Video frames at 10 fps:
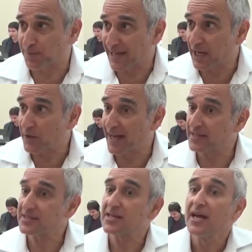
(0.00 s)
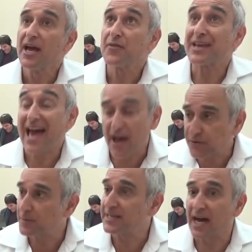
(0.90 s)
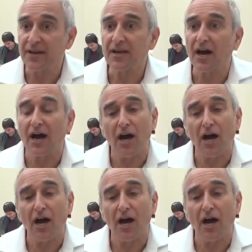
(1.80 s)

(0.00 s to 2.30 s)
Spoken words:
playgrounds that have to be done.